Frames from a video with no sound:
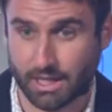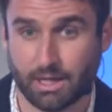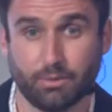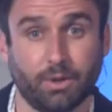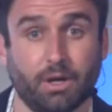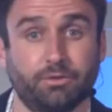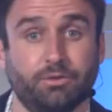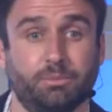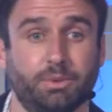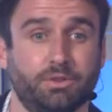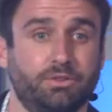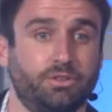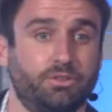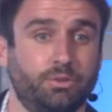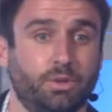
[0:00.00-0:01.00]
And we also
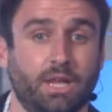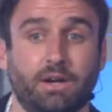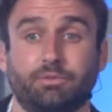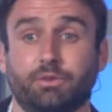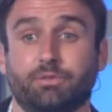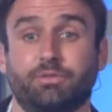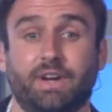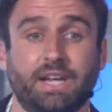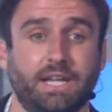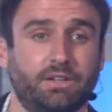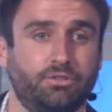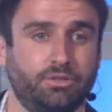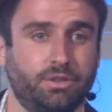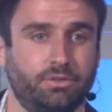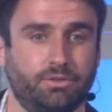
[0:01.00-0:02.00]
built it to allow for
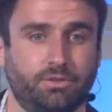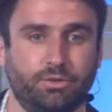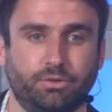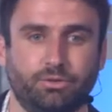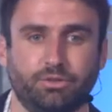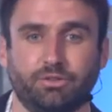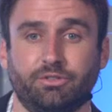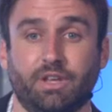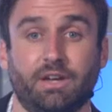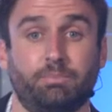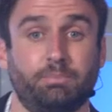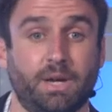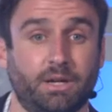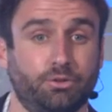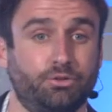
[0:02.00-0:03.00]
financial institutions to
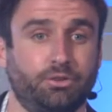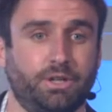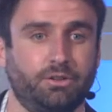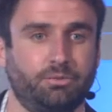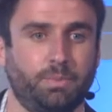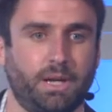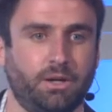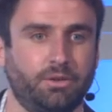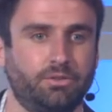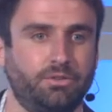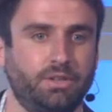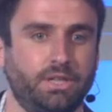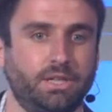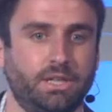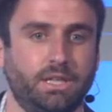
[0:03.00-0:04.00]
have better
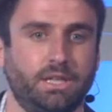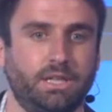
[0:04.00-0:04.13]
transparency